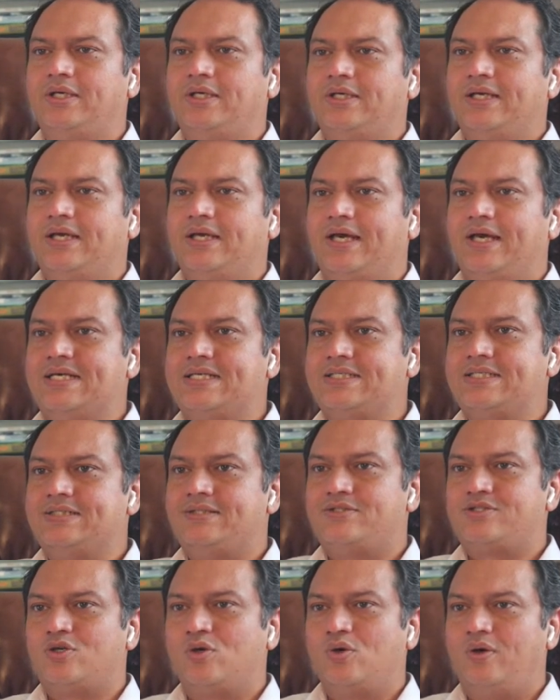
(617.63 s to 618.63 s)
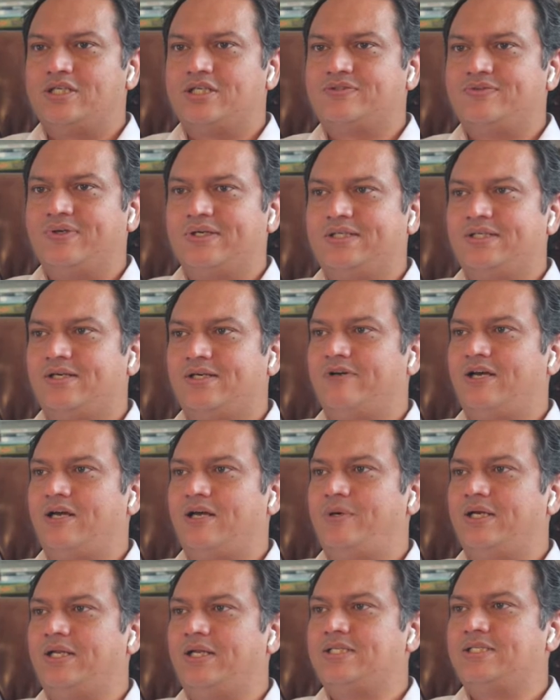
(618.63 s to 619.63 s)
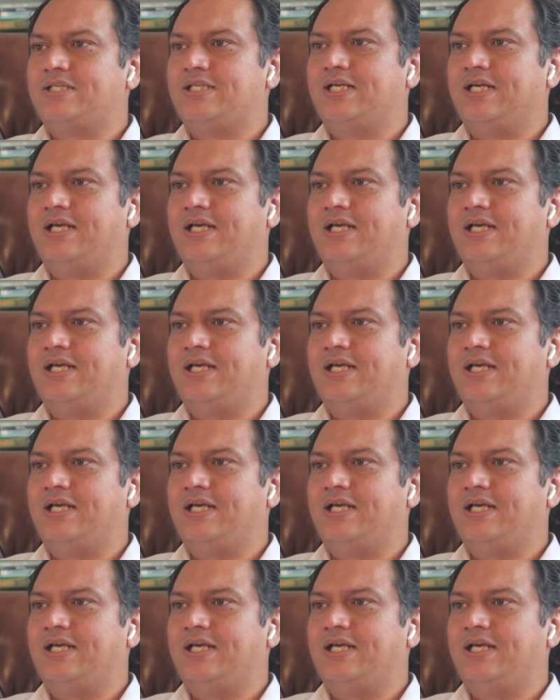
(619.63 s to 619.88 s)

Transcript: Has stroke risk factor of hypertension